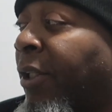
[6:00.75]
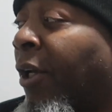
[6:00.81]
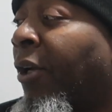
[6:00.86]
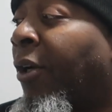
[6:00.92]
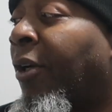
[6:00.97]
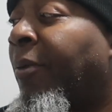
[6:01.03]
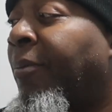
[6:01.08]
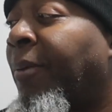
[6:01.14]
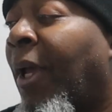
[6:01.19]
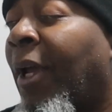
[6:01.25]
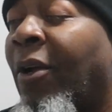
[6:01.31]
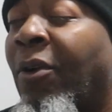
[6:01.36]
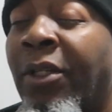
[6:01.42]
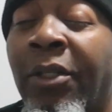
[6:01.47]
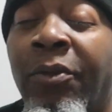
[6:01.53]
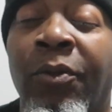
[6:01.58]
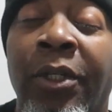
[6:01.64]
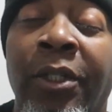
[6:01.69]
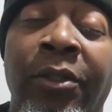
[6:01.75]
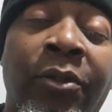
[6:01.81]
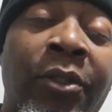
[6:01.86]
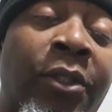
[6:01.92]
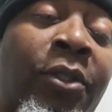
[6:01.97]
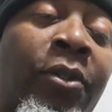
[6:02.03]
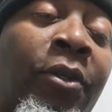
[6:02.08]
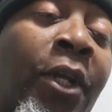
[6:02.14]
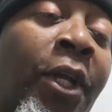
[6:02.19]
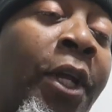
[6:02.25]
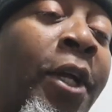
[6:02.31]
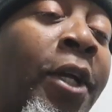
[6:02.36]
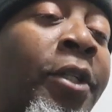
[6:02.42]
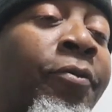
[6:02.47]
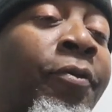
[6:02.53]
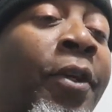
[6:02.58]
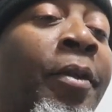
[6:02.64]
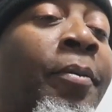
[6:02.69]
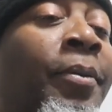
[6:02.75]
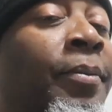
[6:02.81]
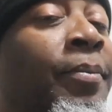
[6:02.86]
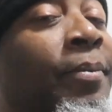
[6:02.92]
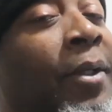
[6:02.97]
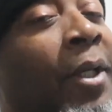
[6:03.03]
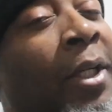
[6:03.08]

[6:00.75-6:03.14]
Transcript: Um, I don't even want to do this on the Harris family.